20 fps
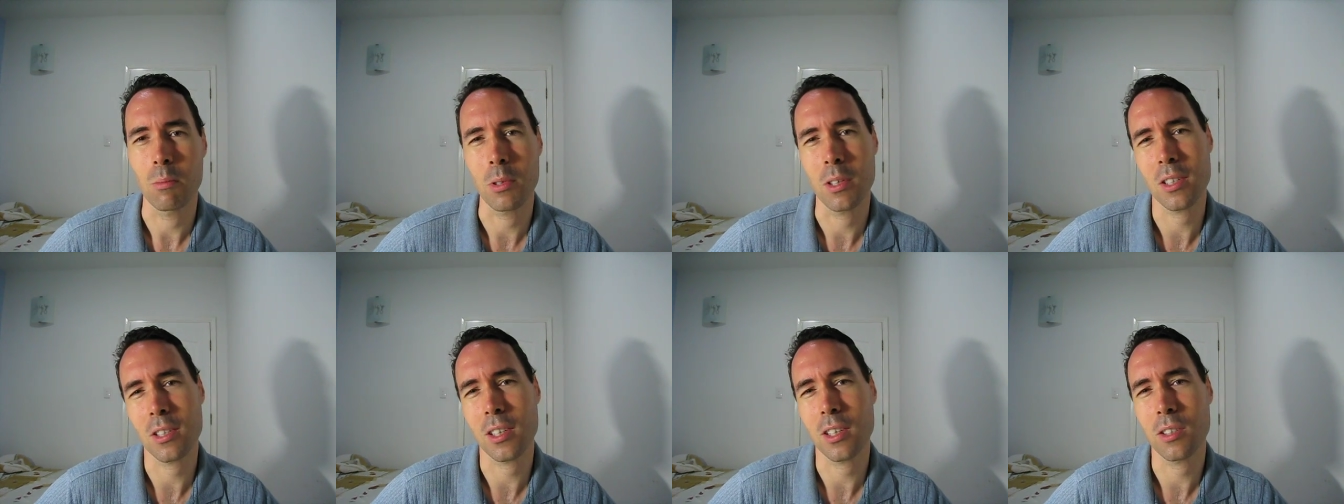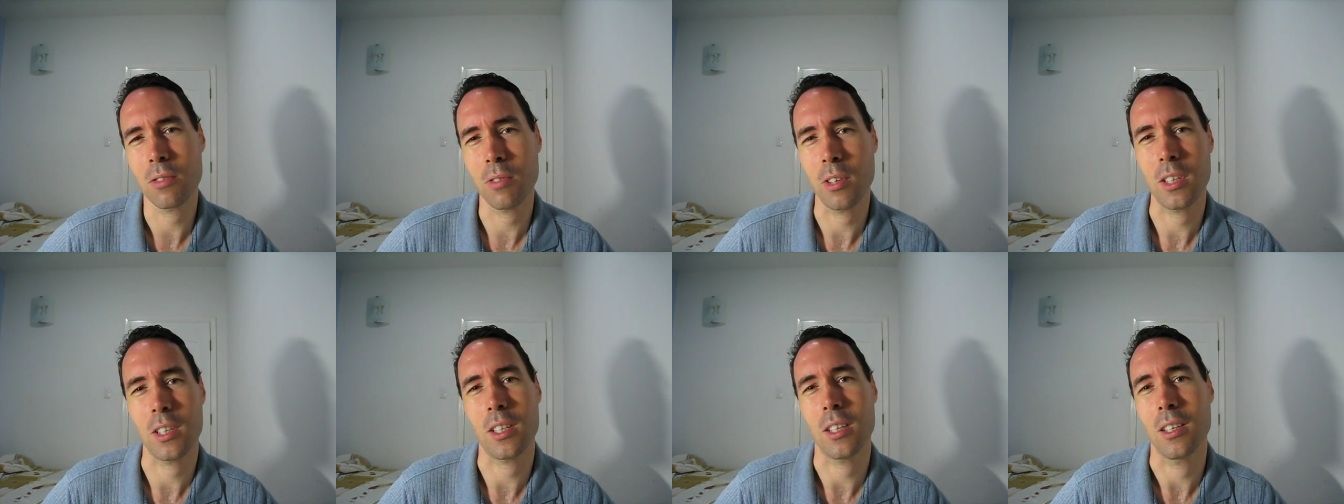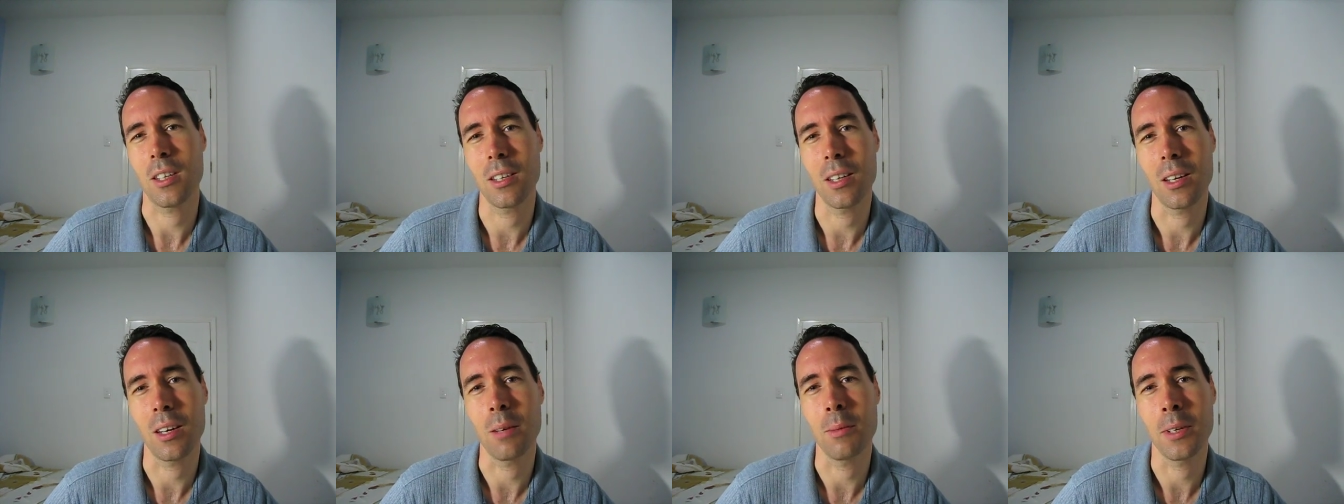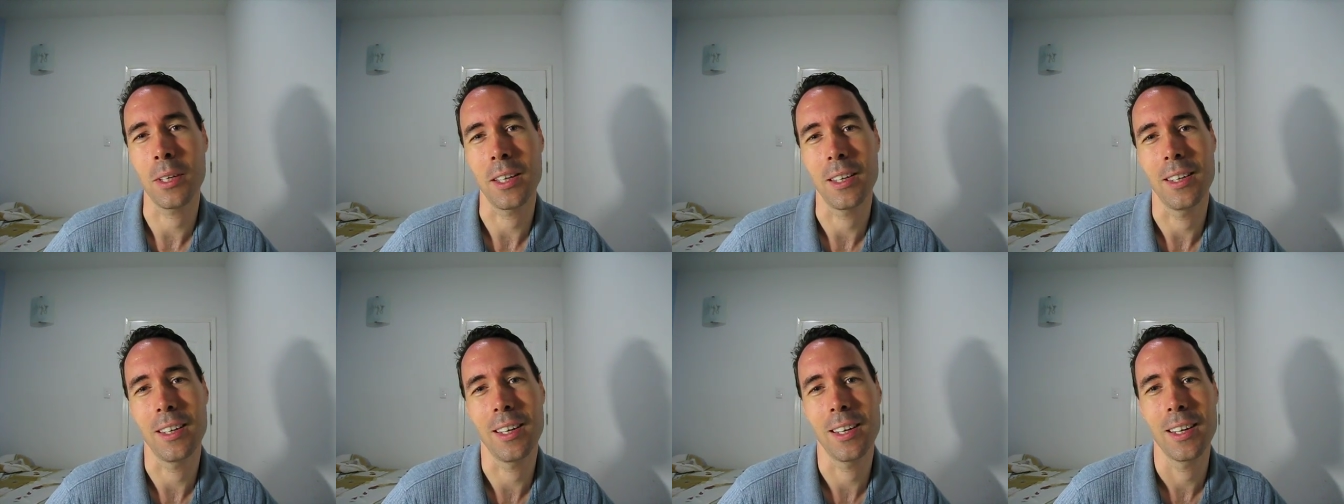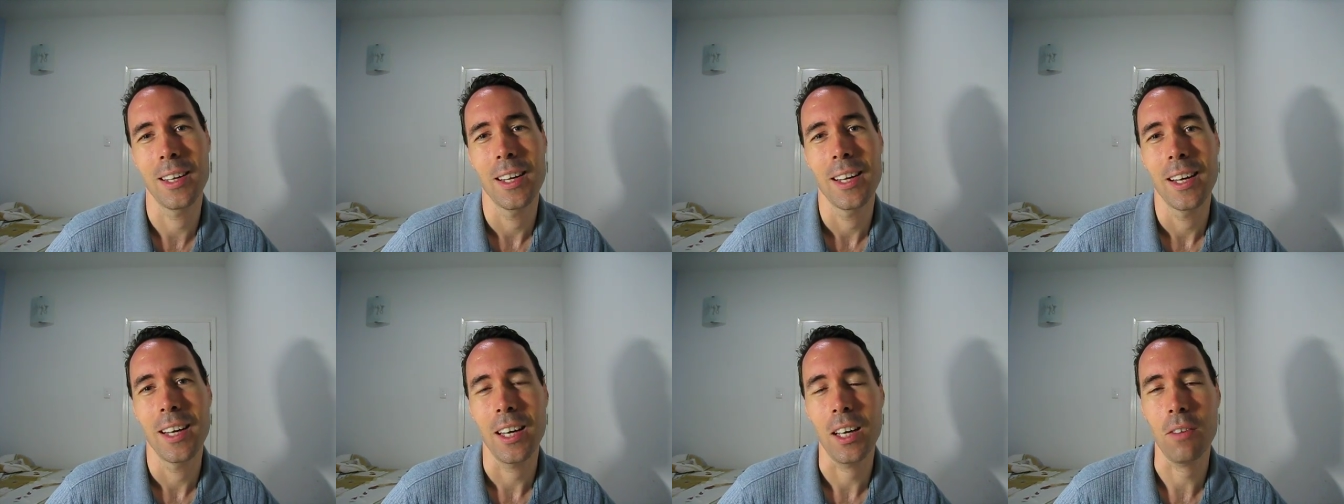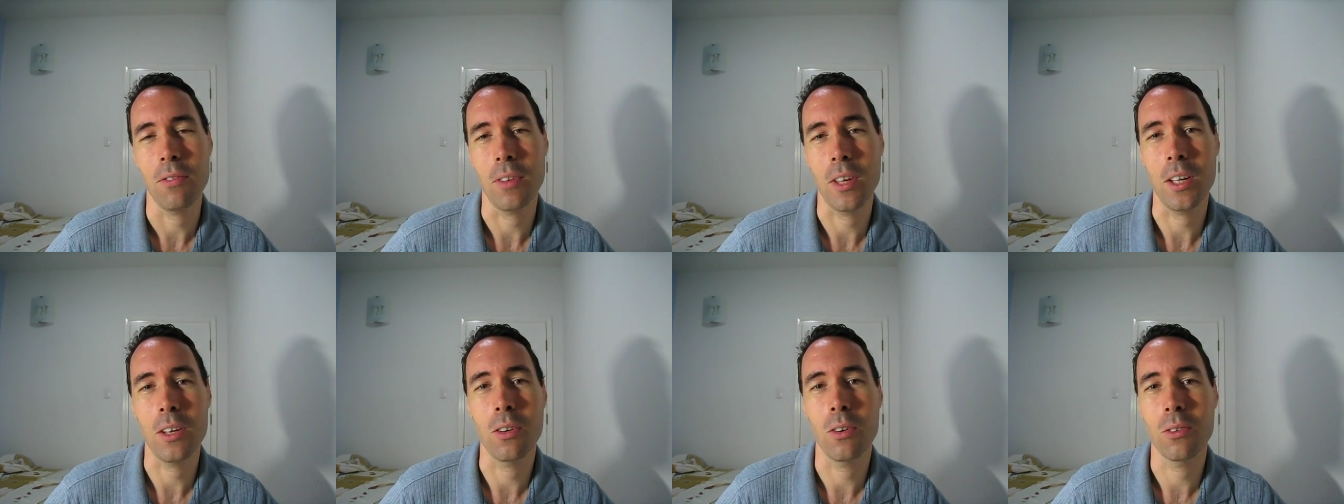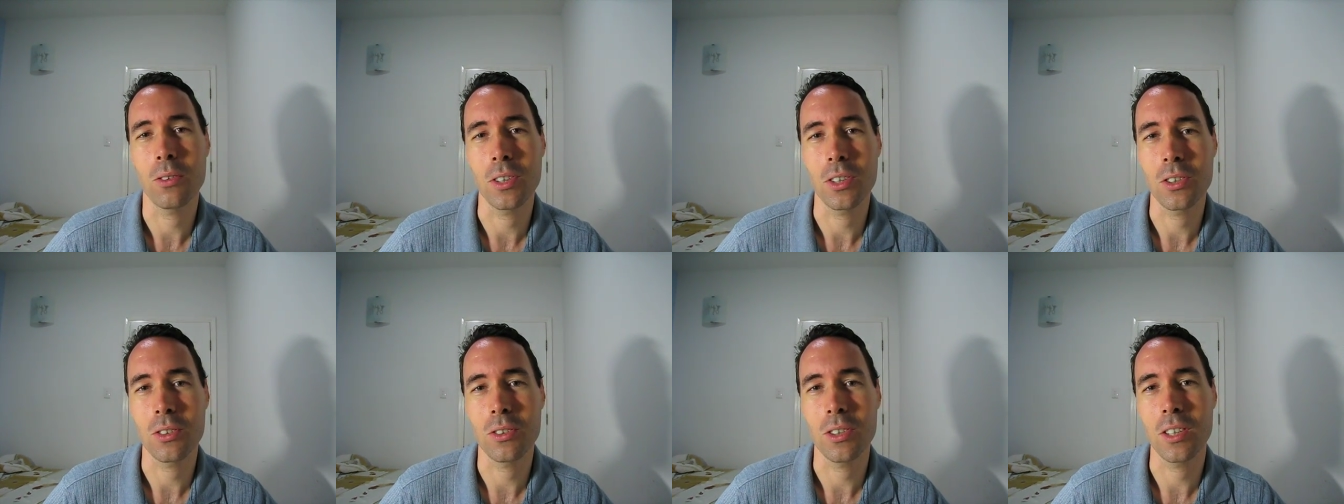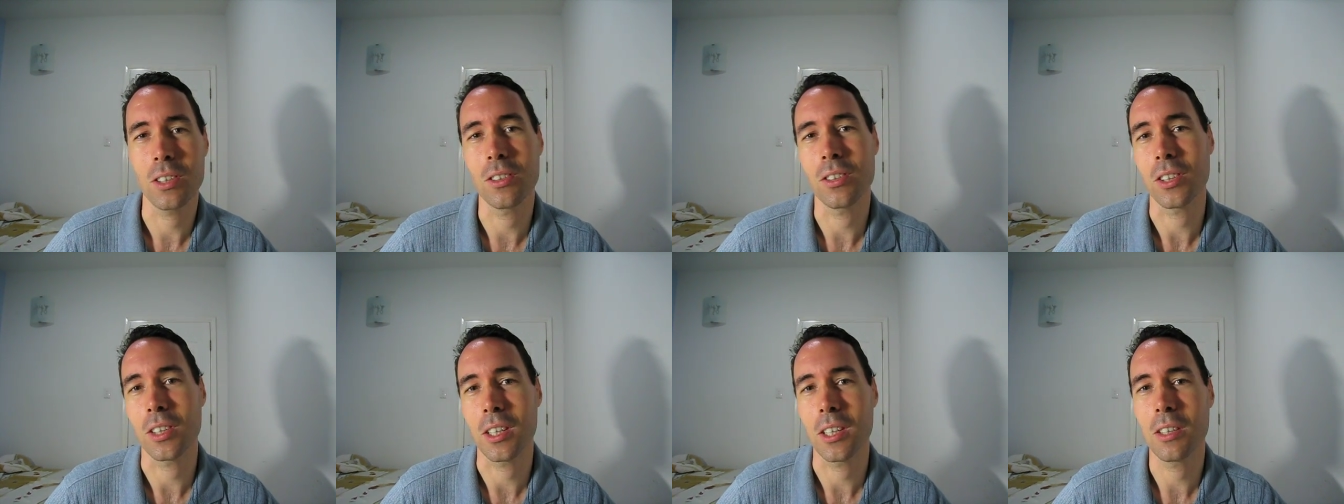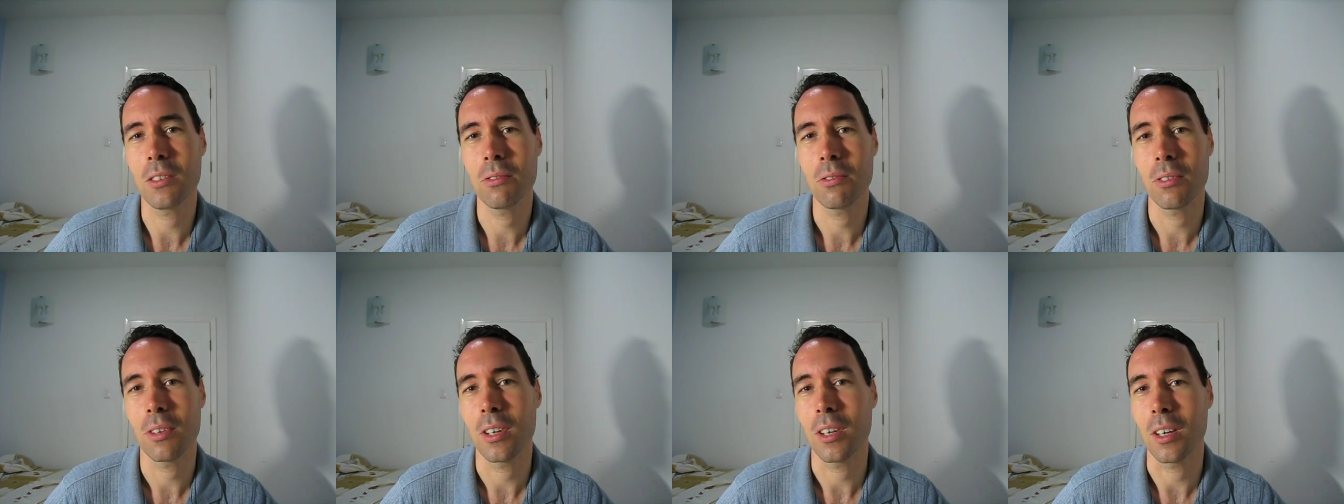Because let's face it, I mean, if they know that you need to leave,